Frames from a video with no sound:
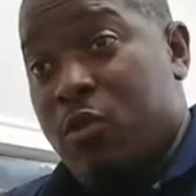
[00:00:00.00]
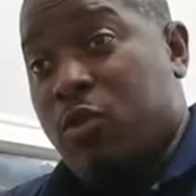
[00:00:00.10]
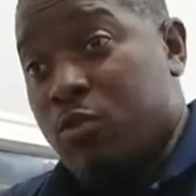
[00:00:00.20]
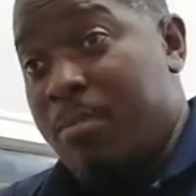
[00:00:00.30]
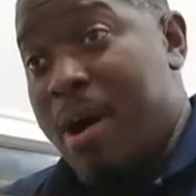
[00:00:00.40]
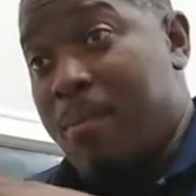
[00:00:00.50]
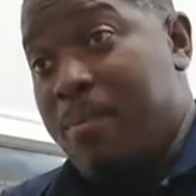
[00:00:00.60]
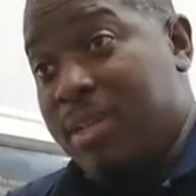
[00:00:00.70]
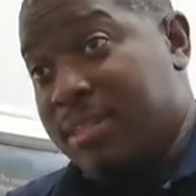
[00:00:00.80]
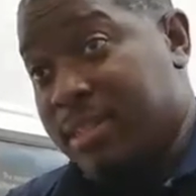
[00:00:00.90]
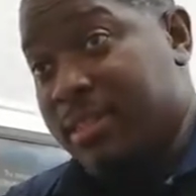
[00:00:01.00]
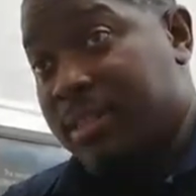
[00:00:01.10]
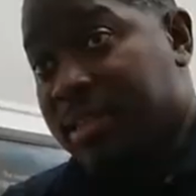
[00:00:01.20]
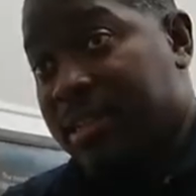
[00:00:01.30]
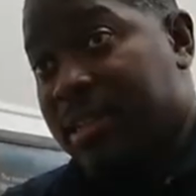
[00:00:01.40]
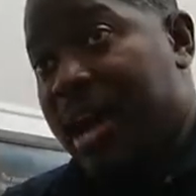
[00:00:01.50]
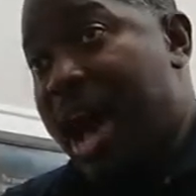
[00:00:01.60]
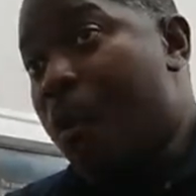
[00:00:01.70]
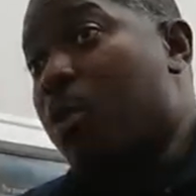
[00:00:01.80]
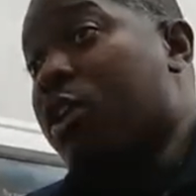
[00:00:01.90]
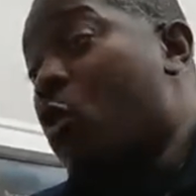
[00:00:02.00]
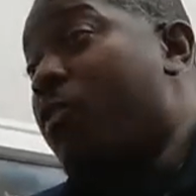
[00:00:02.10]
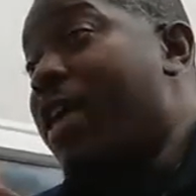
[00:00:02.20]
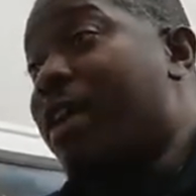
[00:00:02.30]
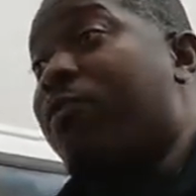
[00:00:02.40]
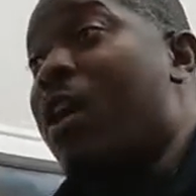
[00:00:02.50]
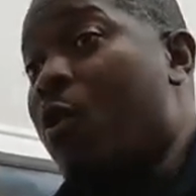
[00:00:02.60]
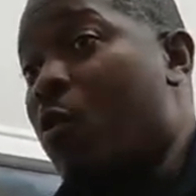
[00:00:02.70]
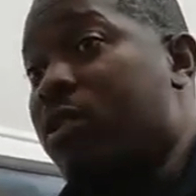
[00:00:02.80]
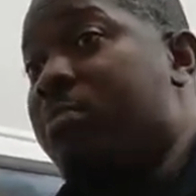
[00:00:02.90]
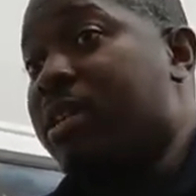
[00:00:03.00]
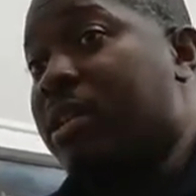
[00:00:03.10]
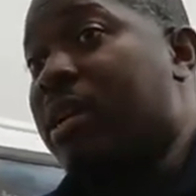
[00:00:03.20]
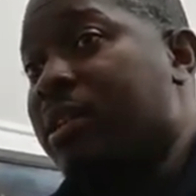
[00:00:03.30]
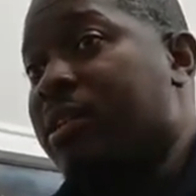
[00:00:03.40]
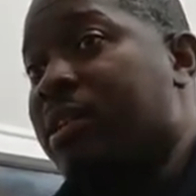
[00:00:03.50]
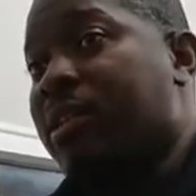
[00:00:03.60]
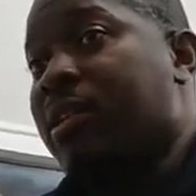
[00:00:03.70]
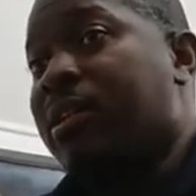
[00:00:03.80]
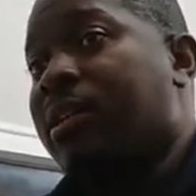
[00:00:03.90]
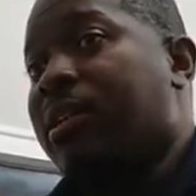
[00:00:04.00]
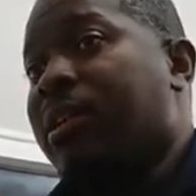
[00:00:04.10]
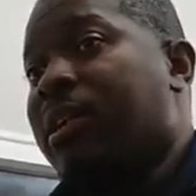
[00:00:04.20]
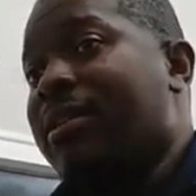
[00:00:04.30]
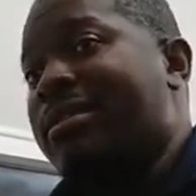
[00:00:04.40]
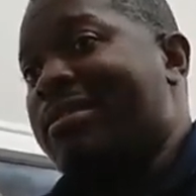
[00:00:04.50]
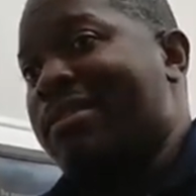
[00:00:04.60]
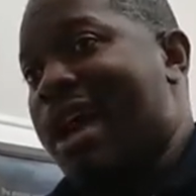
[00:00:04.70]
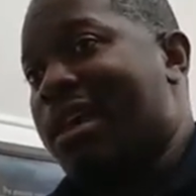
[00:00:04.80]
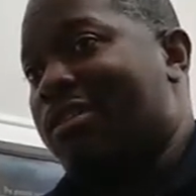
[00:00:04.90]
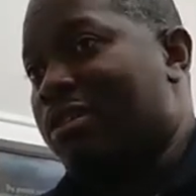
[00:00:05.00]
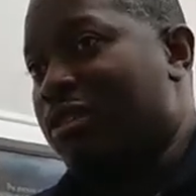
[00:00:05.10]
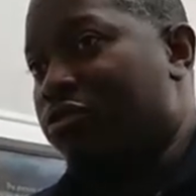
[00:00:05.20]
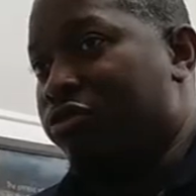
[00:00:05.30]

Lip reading: clue about business, I would go that route only because it's not gonna